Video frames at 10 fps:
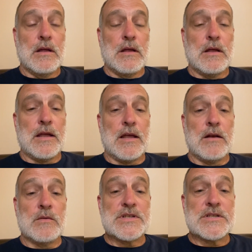
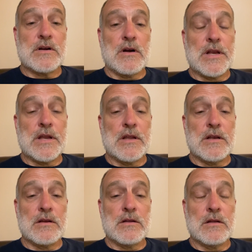And we started
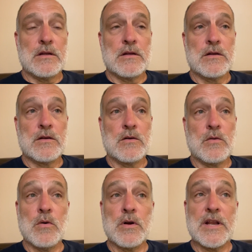in
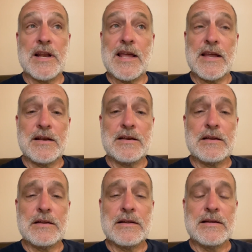Coeur d'Alene,
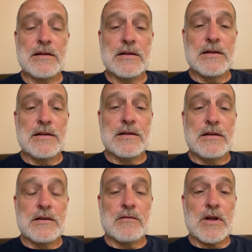
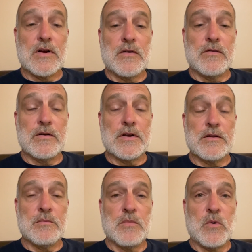right over near
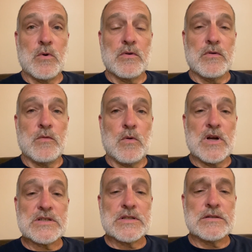the border of
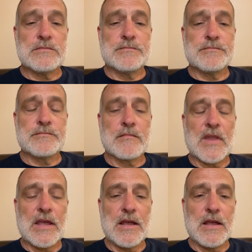Washington.
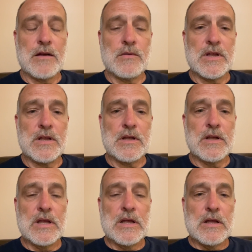And we
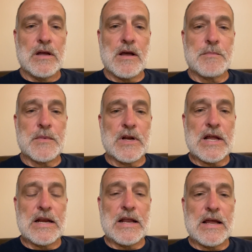hopped on
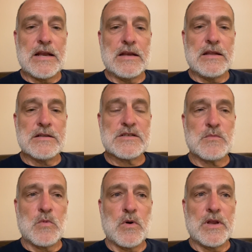I-90 this
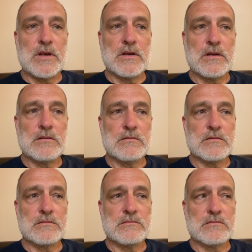morning,
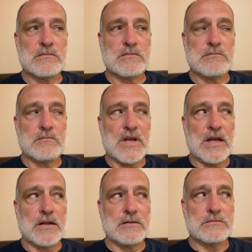
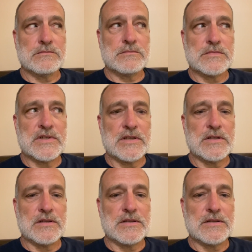about
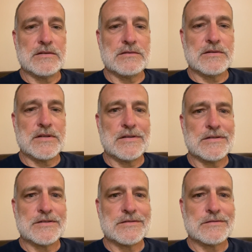
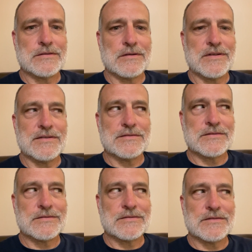10-ish, 30-ish.
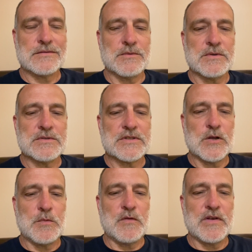We're
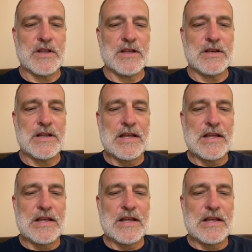slow moving again.